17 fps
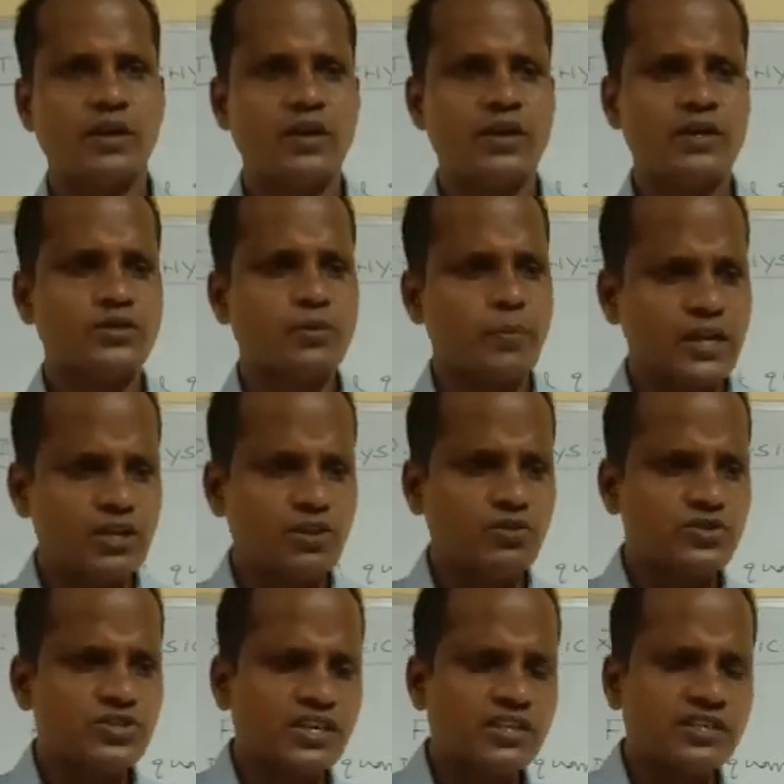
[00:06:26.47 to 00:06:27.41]
So by
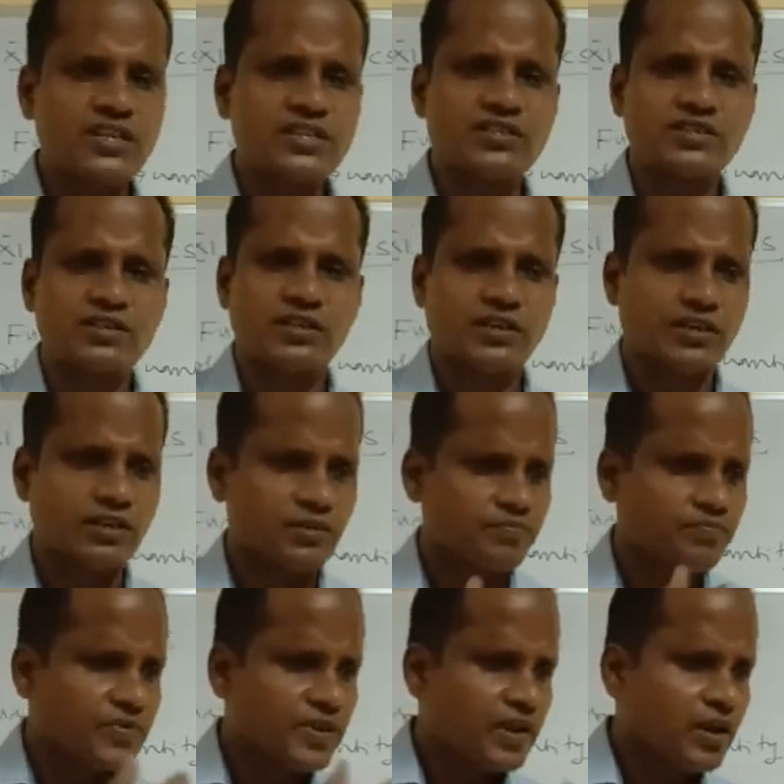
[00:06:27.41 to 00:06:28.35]
using this
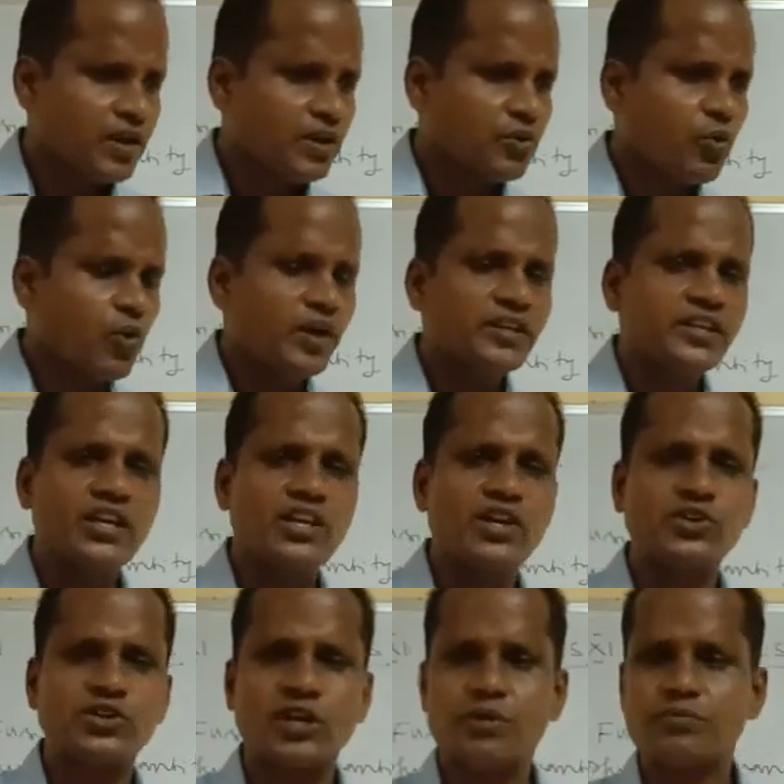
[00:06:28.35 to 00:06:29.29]
1
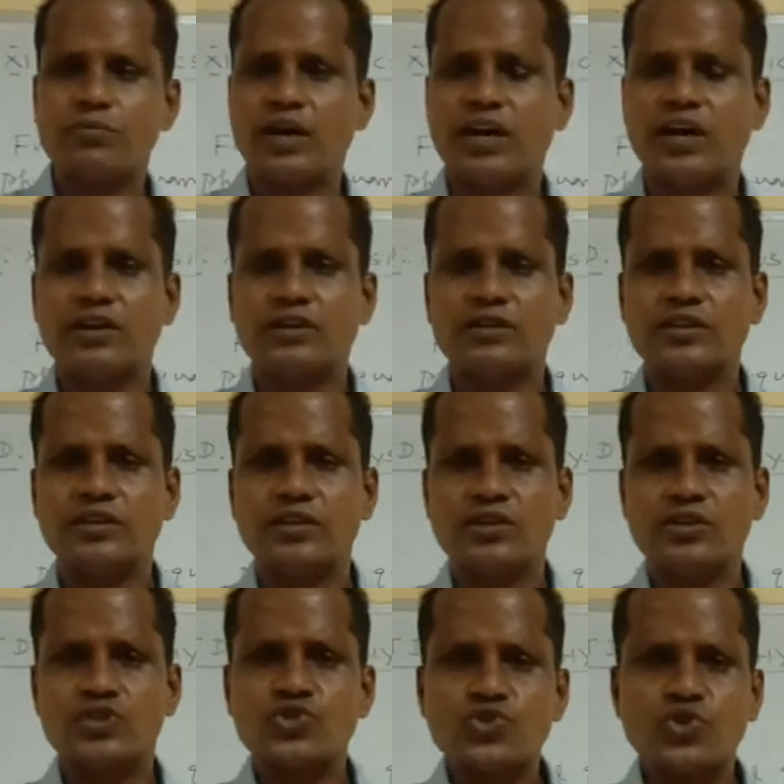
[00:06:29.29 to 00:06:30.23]
kilogram
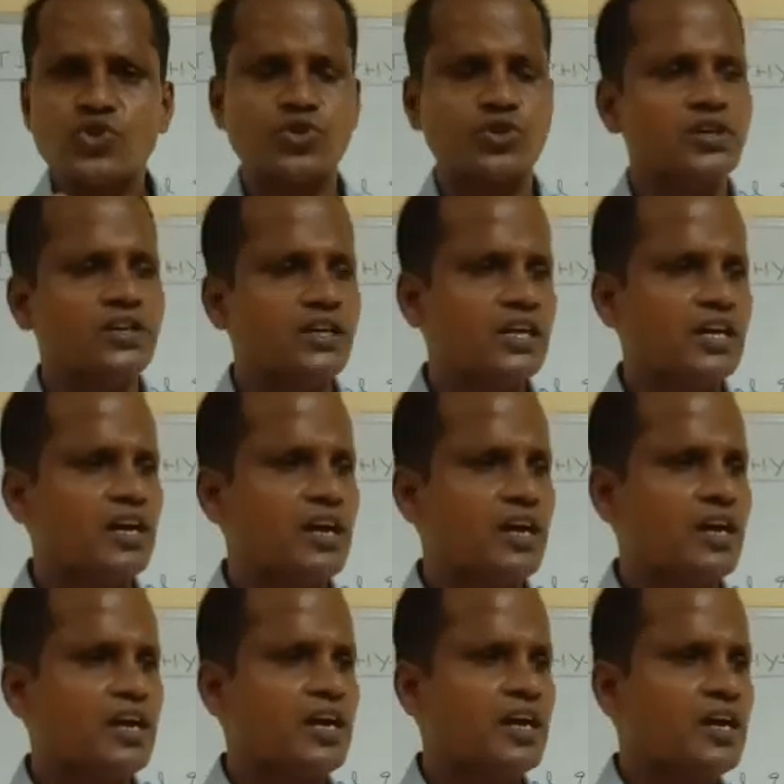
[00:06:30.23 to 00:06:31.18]
stone,
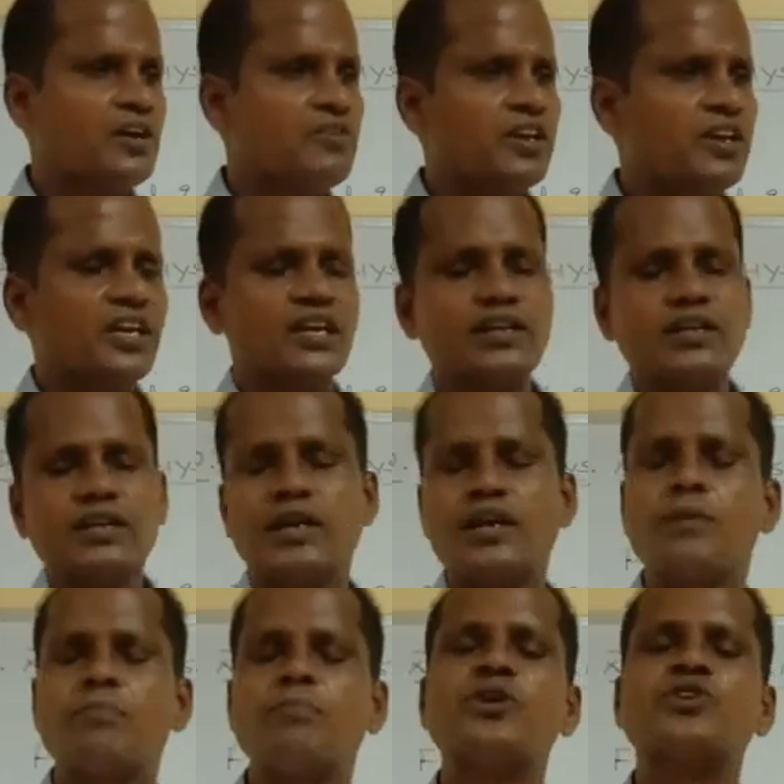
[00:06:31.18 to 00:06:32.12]
we
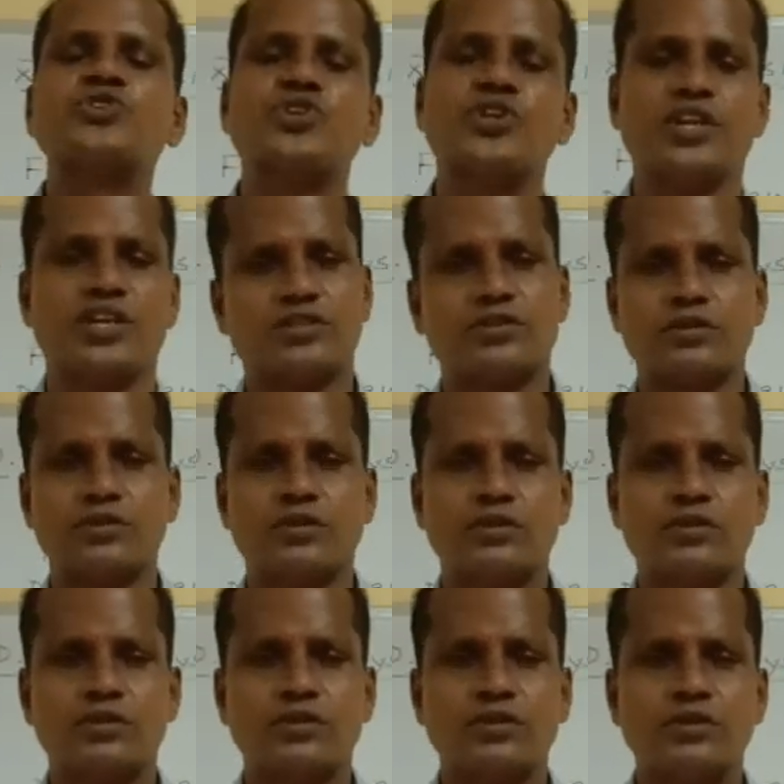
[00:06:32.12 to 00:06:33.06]
can measure it.
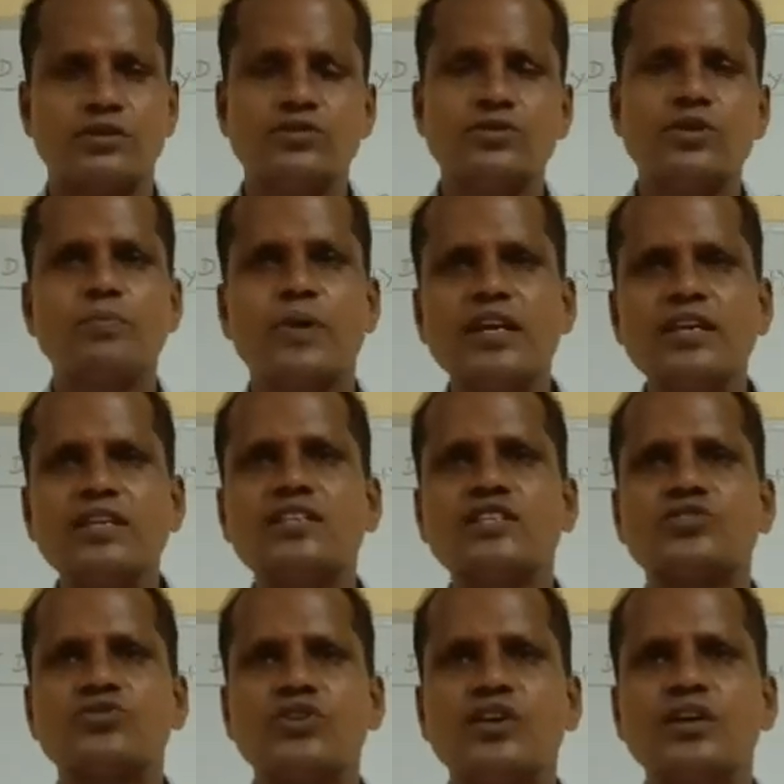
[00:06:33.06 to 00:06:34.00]
So by
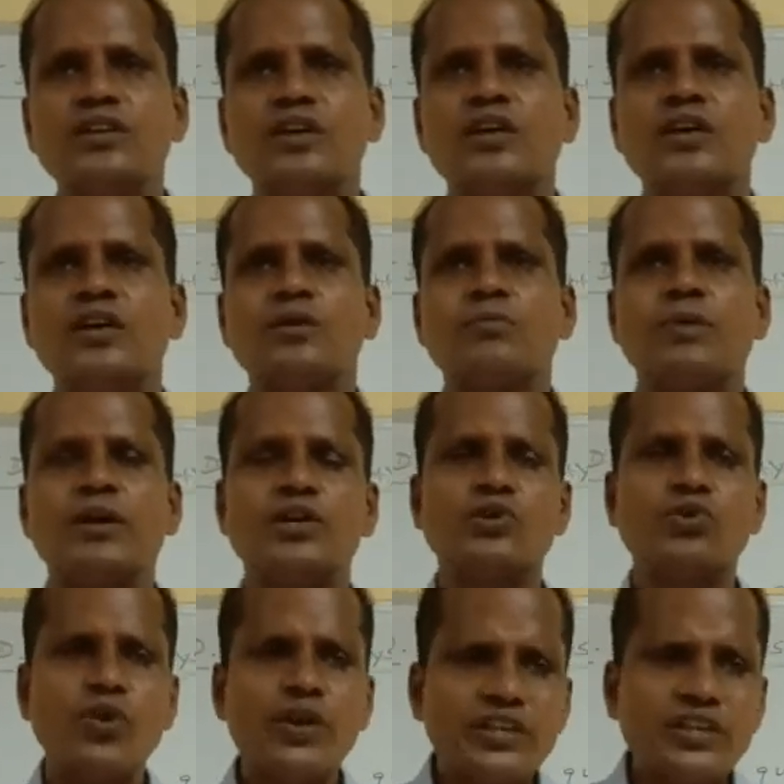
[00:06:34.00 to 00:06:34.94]
this way, by
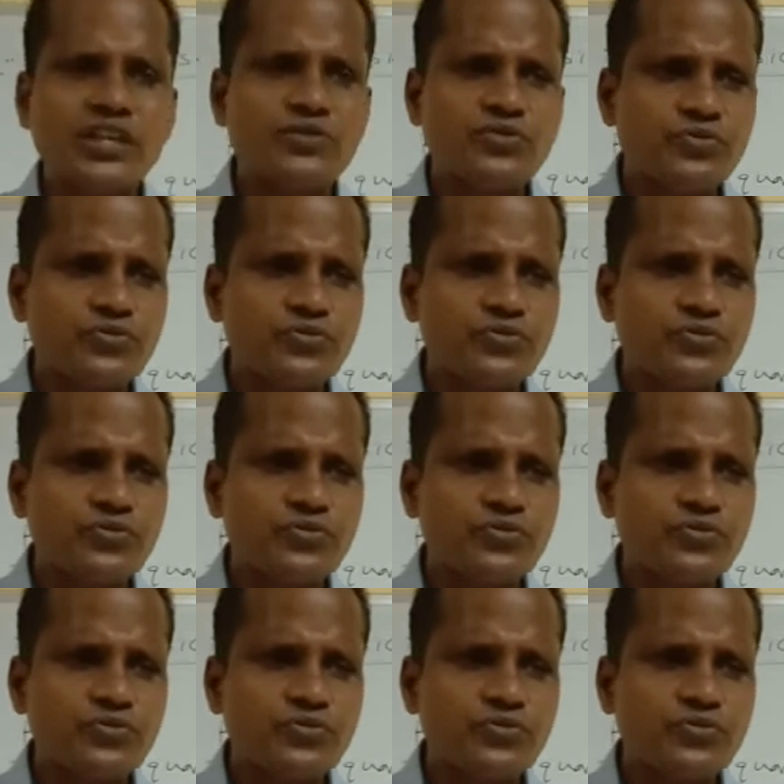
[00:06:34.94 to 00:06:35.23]
knowing that